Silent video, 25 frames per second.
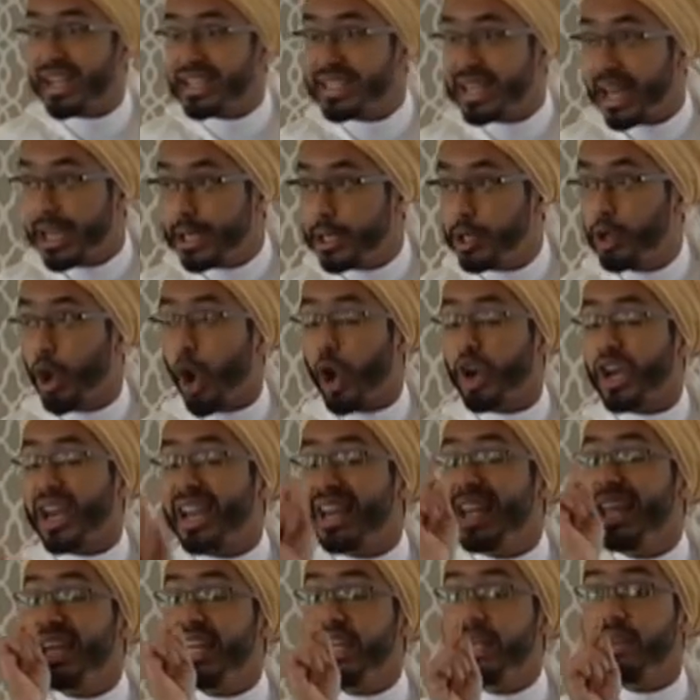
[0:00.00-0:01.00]
is telling you on an
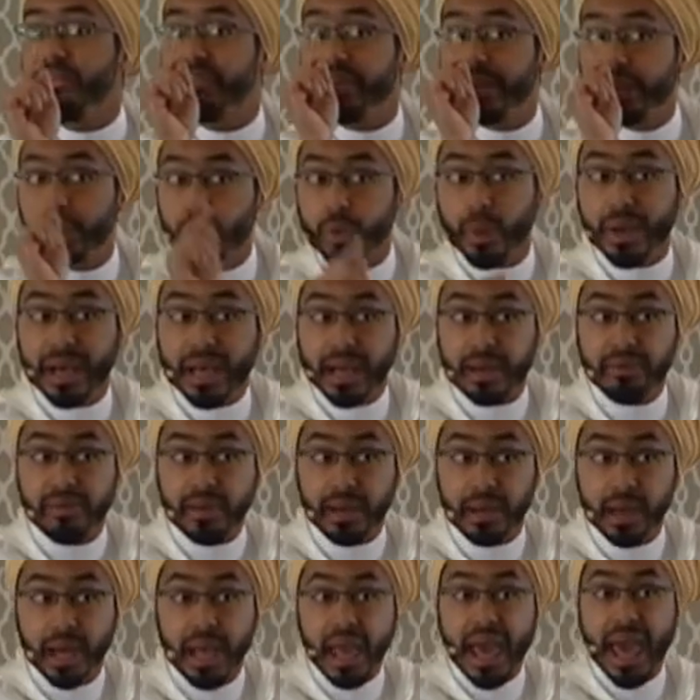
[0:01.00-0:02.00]
individual
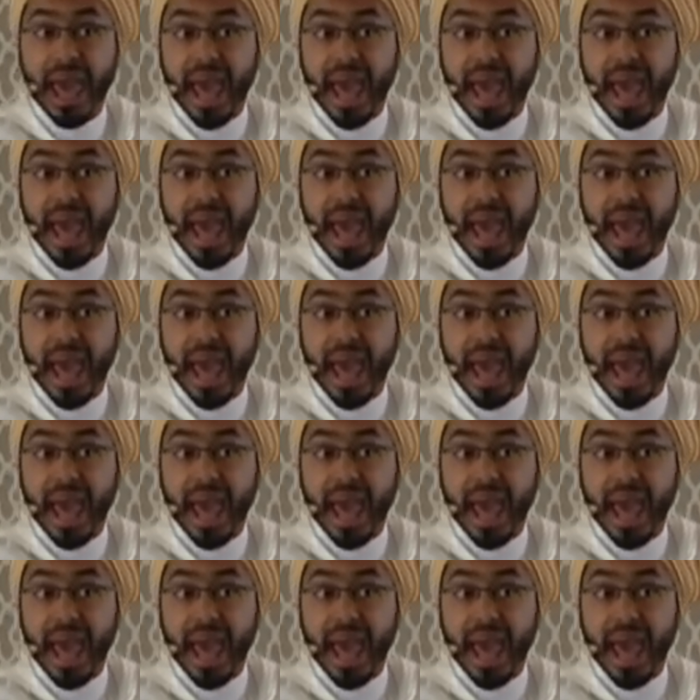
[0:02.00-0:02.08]
level